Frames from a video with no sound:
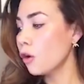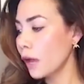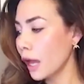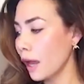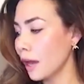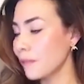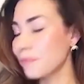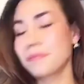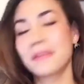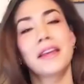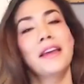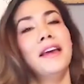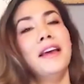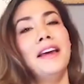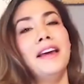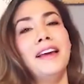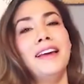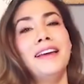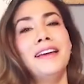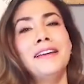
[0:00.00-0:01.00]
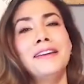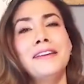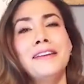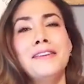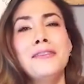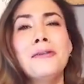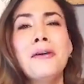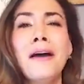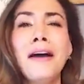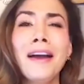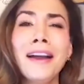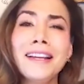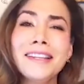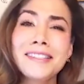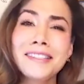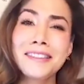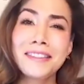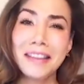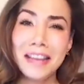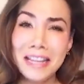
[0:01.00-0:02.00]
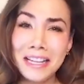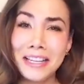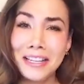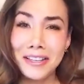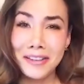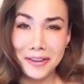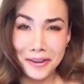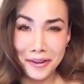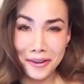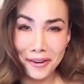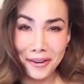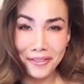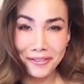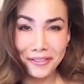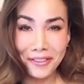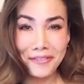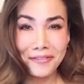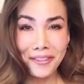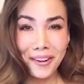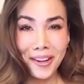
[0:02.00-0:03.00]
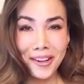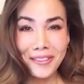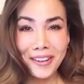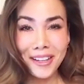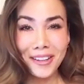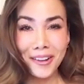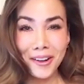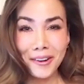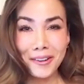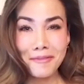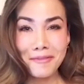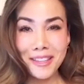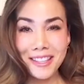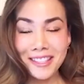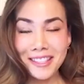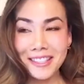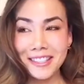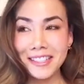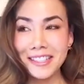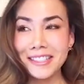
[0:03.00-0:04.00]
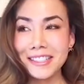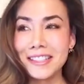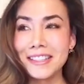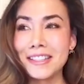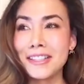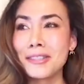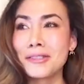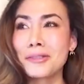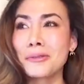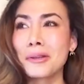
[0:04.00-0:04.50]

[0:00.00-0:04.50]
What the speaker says: Okay, You guys, thank you for following along with me this season.